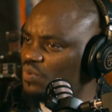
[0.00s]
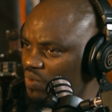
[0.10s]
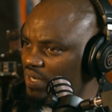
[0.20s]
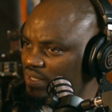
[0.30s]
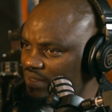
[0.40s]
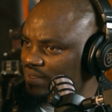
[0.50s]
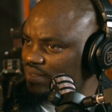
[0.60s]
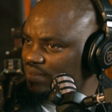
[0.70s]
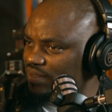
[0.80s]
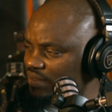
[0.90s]
wardens.
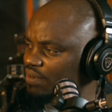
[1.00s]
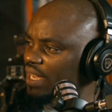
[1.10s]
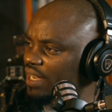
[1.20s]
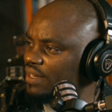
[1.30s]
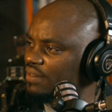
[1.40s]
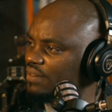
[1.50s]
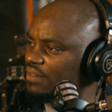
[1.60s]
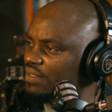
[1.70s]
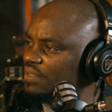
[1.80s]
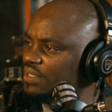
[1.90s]
Right.
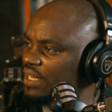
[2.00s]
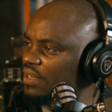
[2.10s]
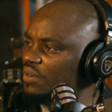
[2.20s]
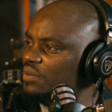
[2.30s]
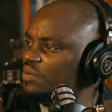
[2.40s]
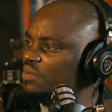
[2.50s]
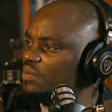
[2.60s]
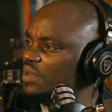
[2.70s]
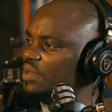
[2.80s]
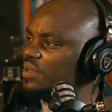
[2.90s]
The jail
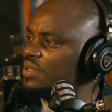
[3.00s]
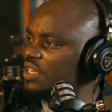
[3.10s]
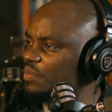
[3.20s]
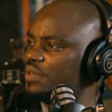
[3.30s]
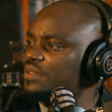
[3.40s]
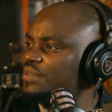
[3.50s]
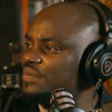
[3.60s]
keepers.